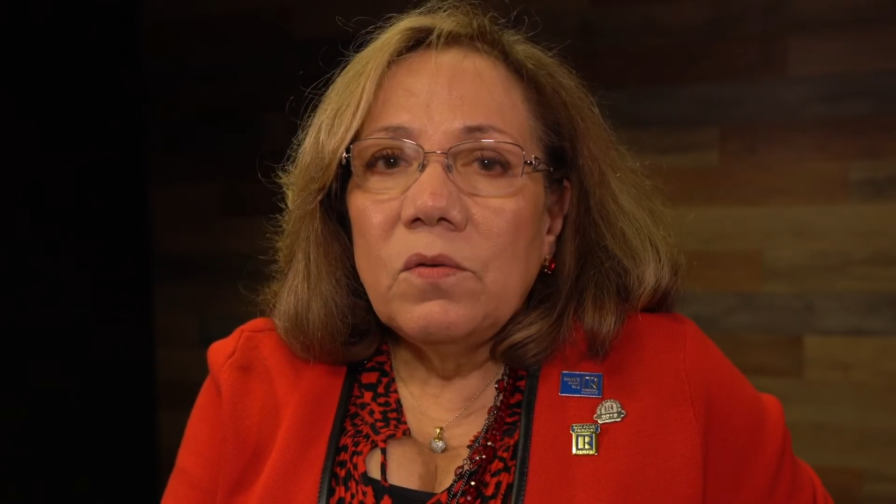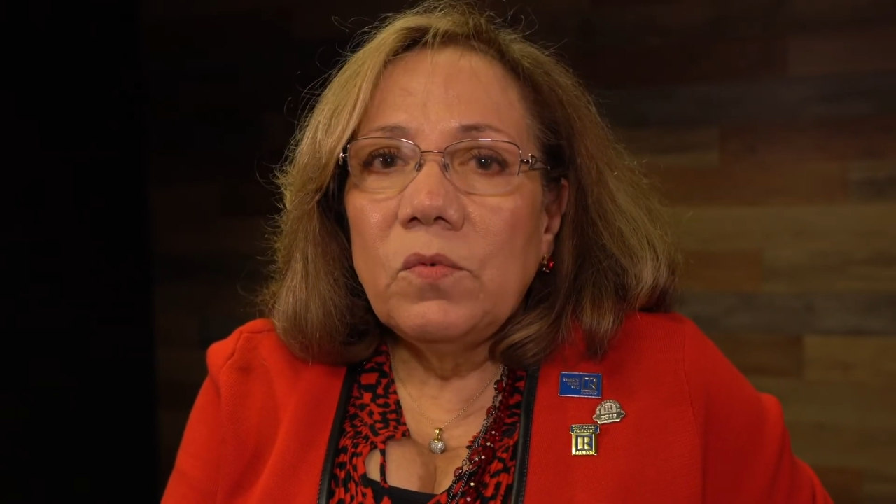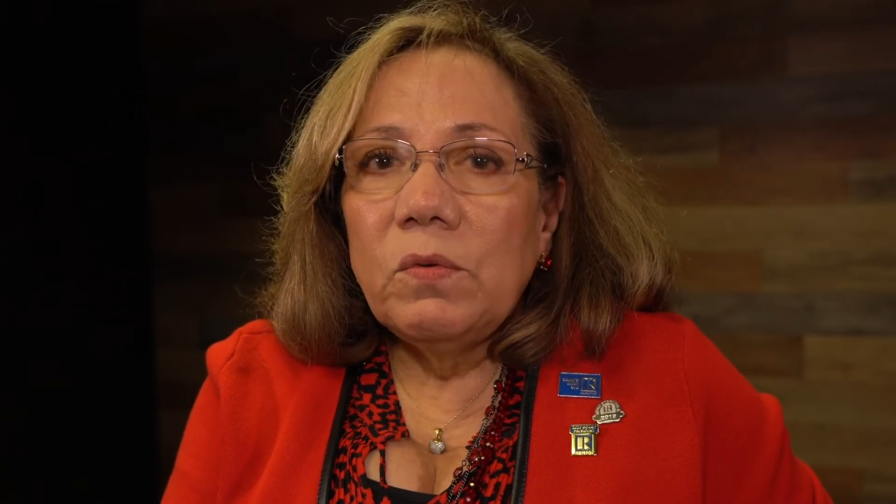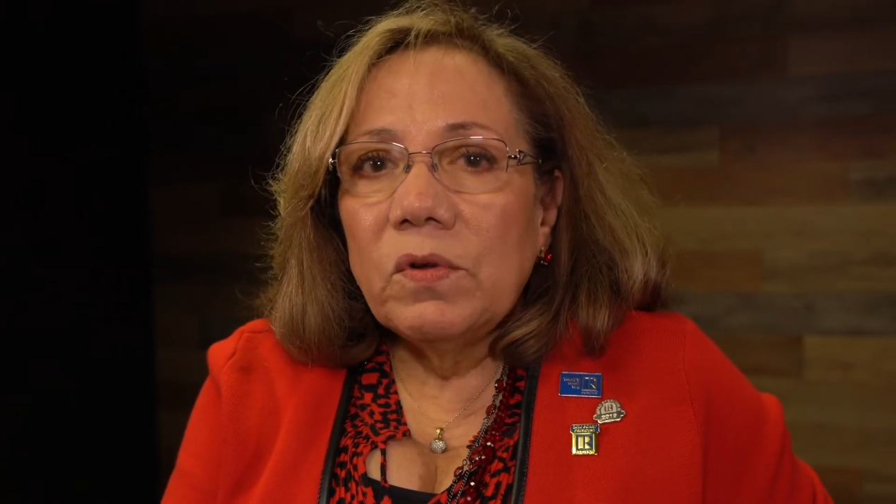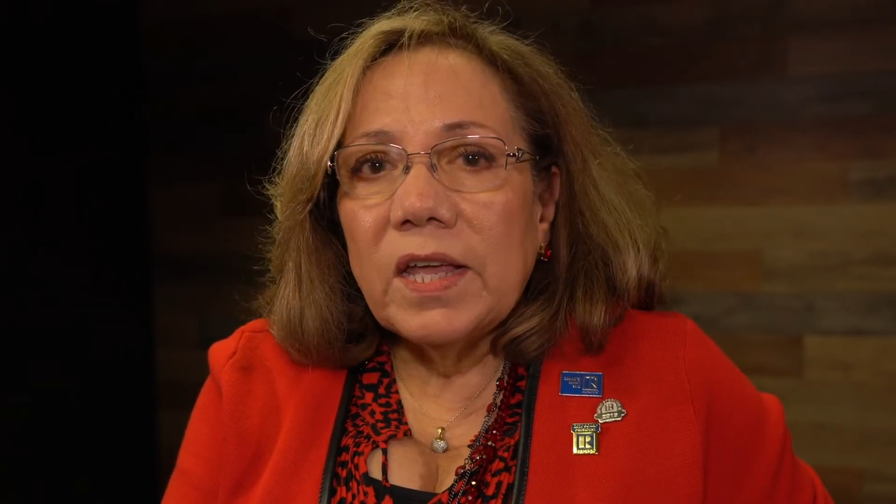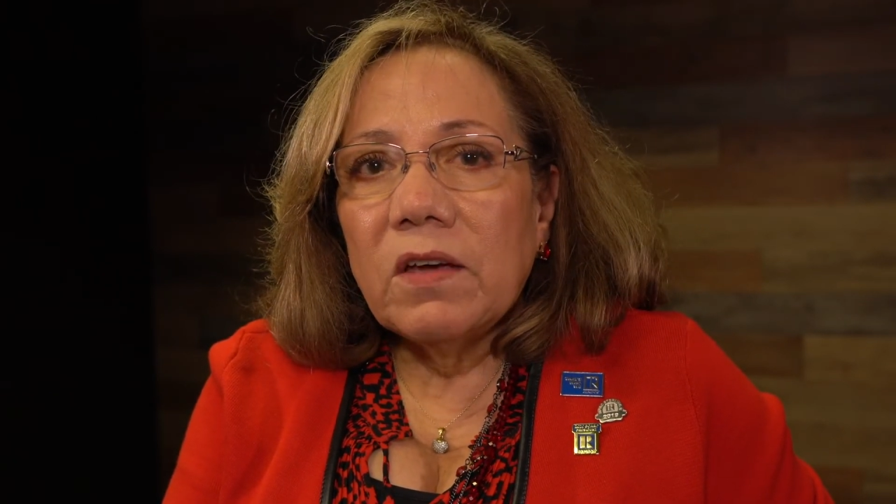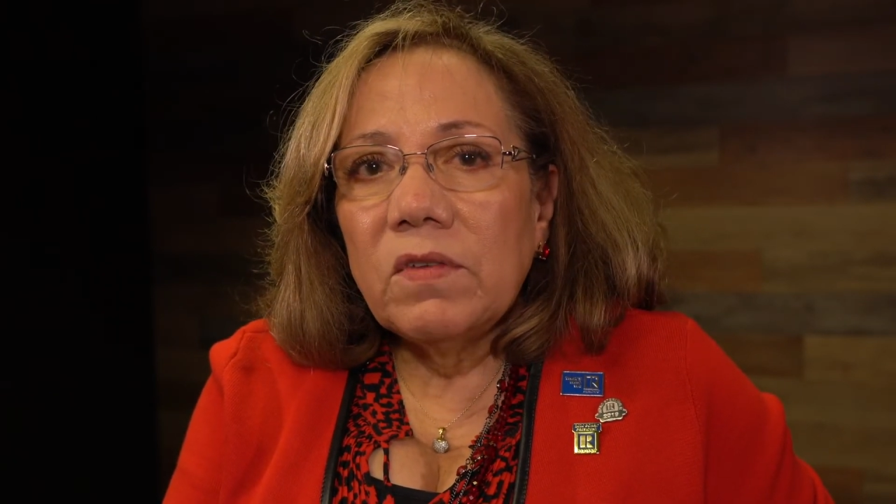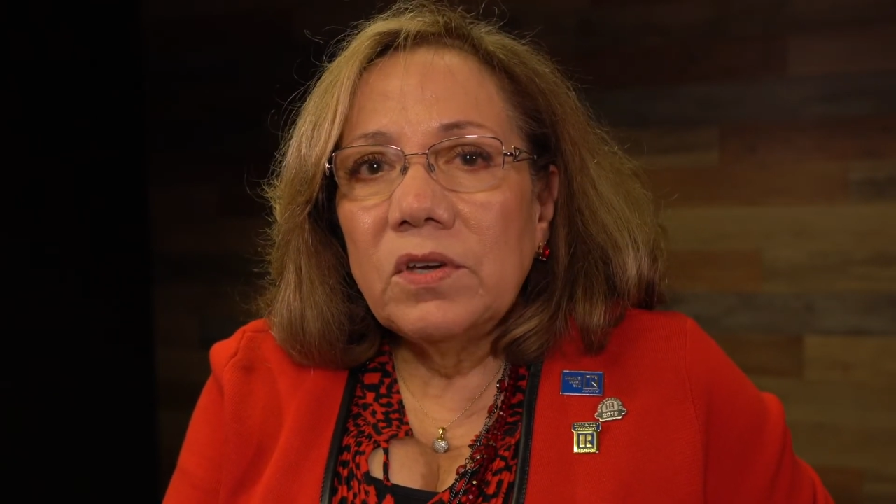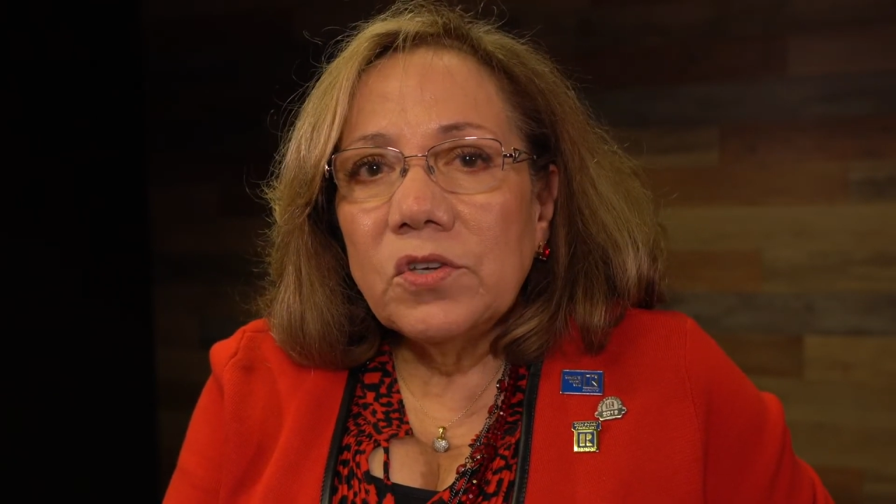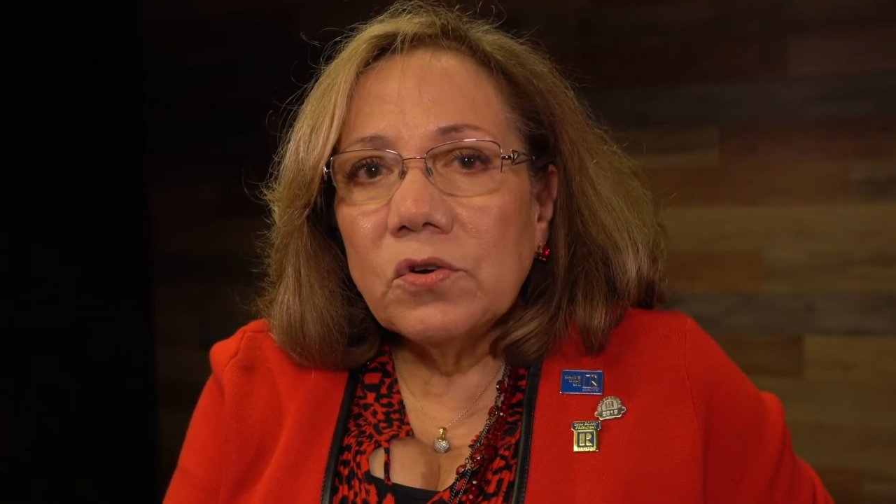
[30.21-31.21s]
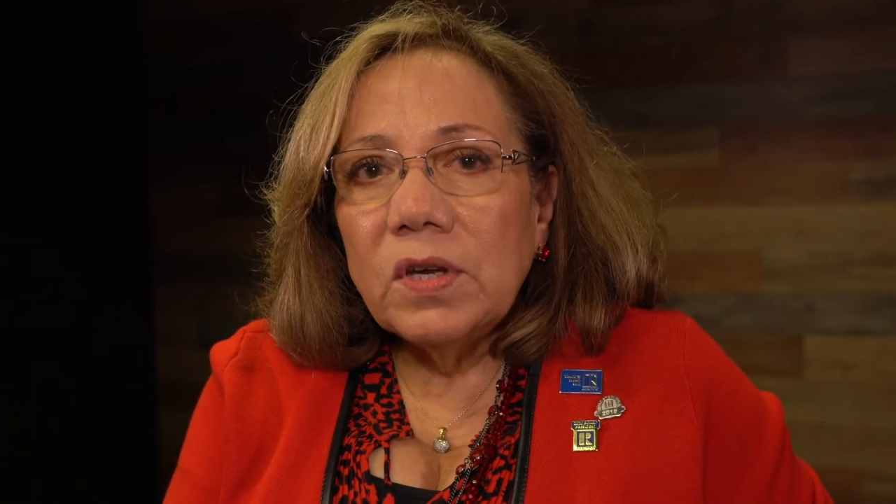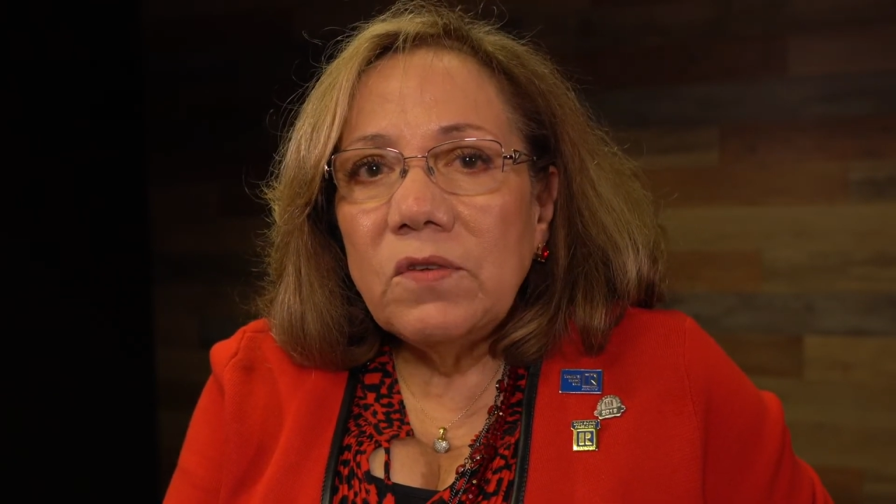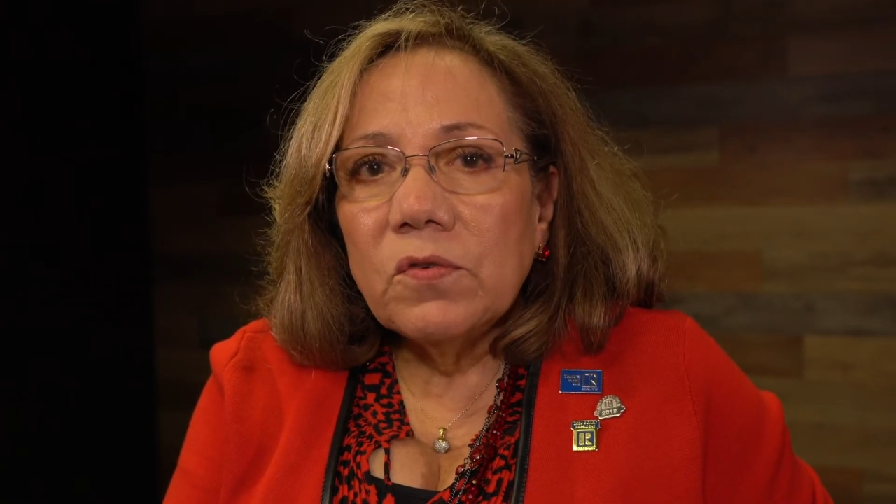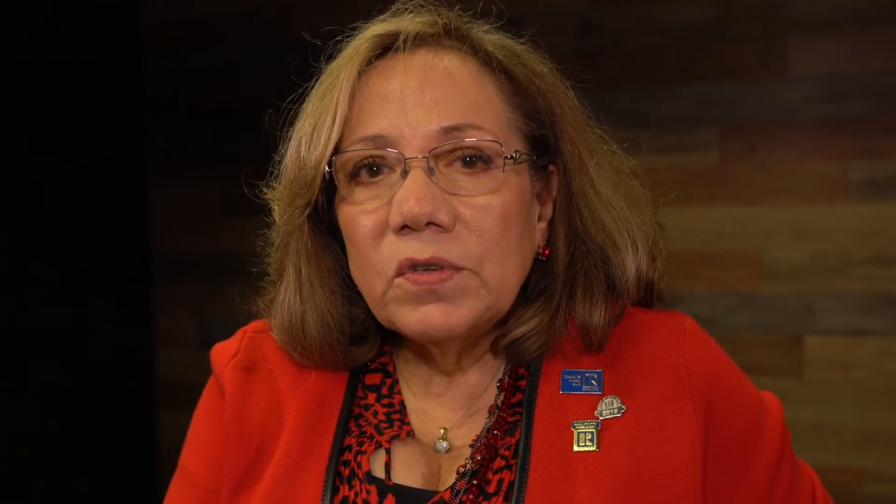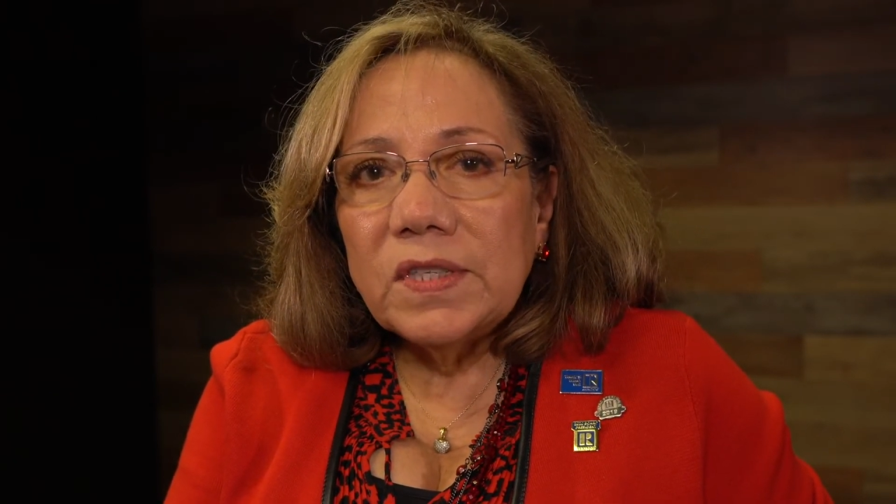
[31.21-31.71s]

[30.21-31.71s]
We will have an attorney for